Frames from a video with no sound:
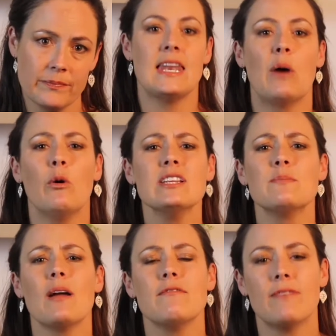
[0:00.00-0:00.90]
Now, what is
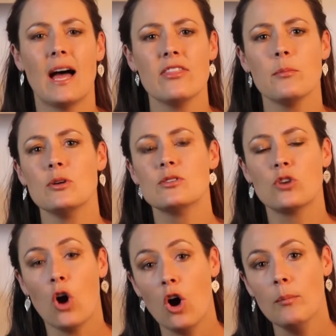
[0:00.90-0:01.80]
by far the most
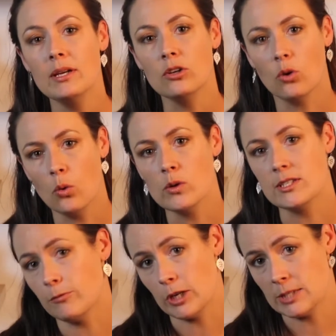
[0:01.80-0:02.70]
common cause
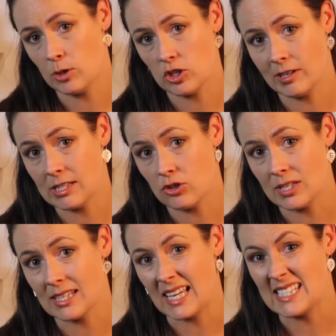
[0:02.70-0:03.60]
of respiratory
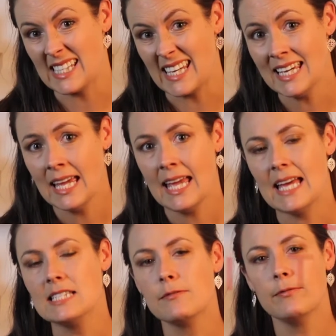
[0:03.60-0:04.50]
distress I see
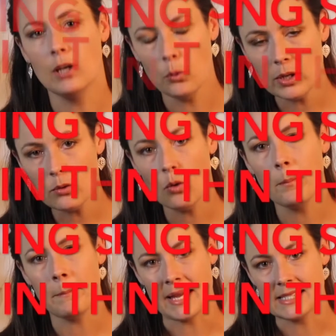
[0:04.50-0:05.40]
is fluid or
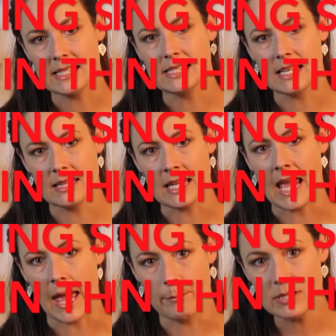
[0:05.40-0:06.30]
masses in the
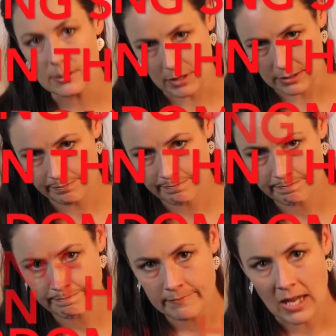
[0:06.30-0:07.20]
abdomen.
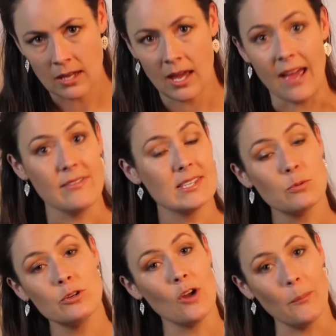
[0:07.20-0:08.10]
And this
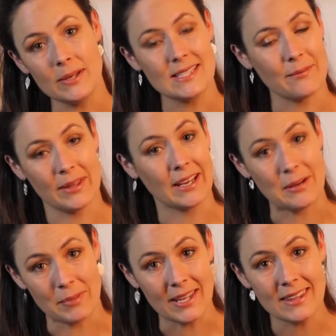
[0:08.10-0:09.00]
would not be something I
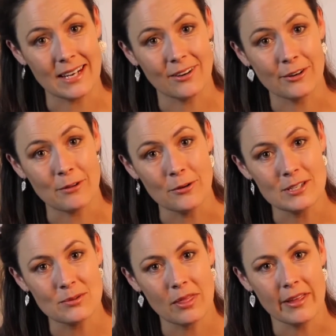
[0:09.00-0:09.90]
bet that a lot of
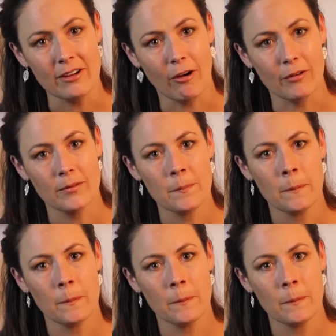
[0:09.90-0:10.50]
owners would think of.